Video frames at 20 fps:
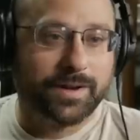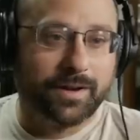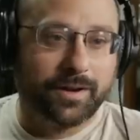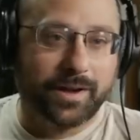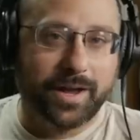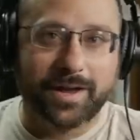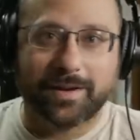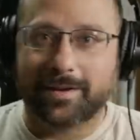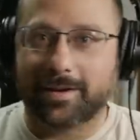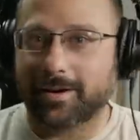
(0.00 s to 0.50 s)

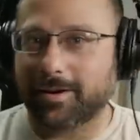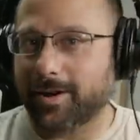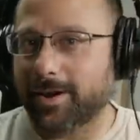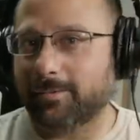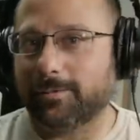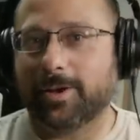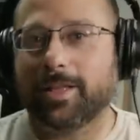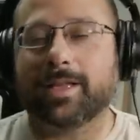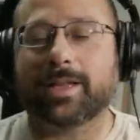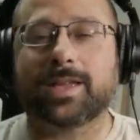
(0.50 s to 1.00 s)
Okay, all right,
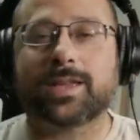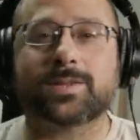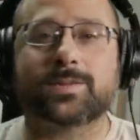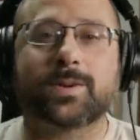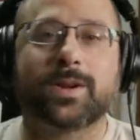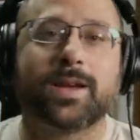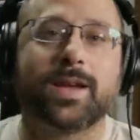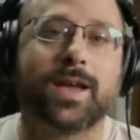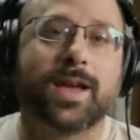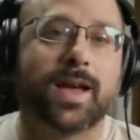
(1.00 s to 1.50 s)
well, I guess we're,
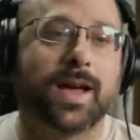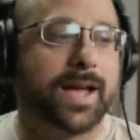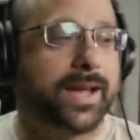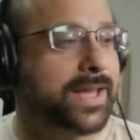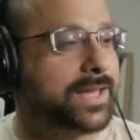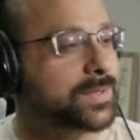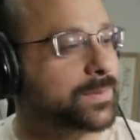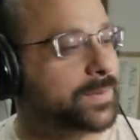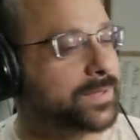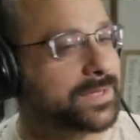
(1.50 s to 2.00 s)
I
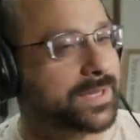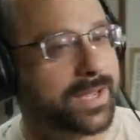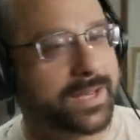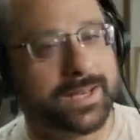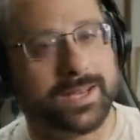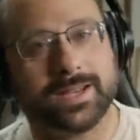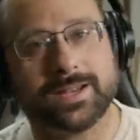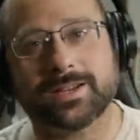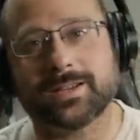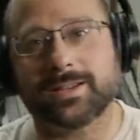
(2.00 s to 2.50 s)
guess we're done
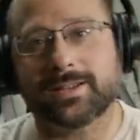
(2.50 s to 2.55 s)
here.